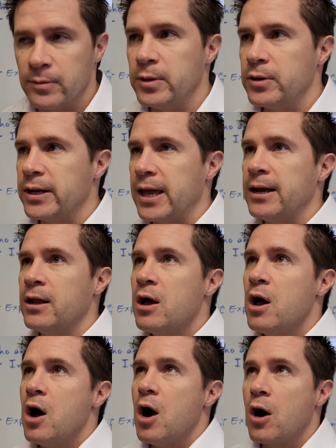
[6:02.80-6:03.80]
you again?
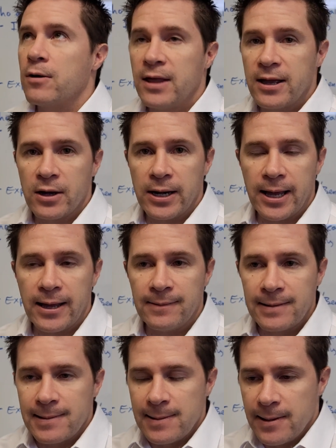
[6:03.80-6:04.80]
Are they going to
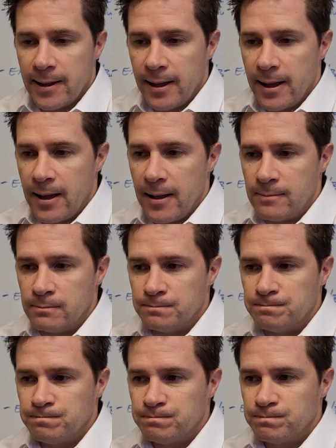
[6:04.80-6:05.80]
um,
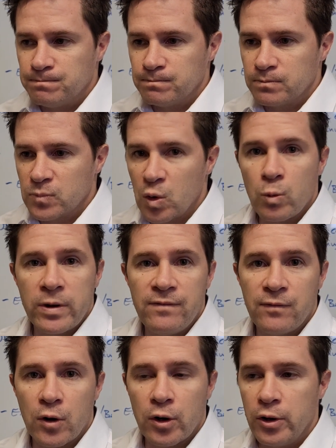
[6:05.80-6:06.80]

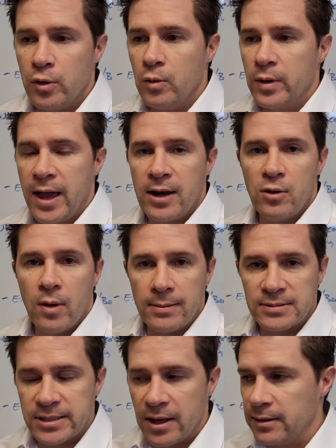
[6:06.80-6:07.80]
refer you? Can you
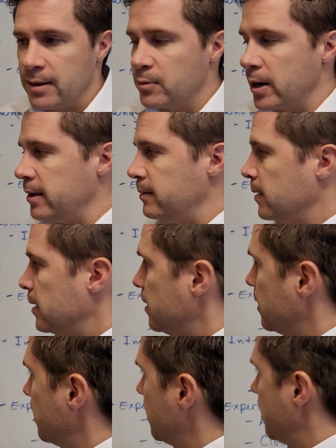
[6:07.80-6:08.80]
upsell them, right?
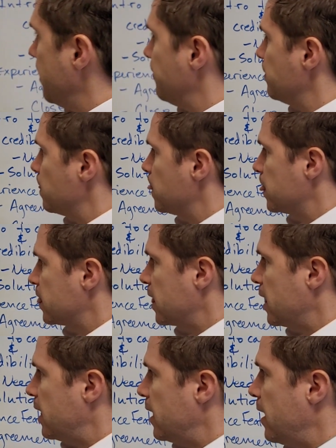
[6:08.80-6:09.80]
Um,
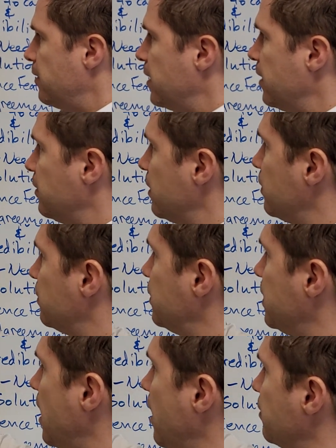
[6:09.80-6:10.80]
and then
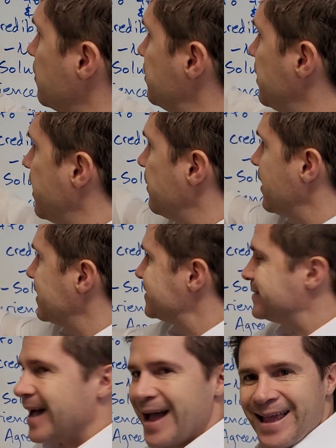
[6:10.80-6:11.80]
the other thing that's
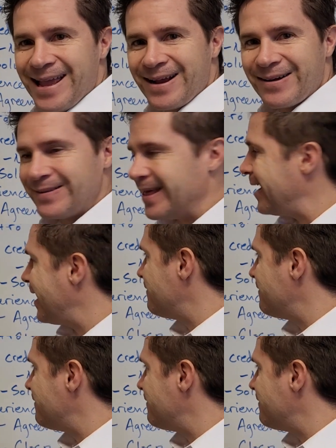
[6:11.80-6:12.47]
not here that I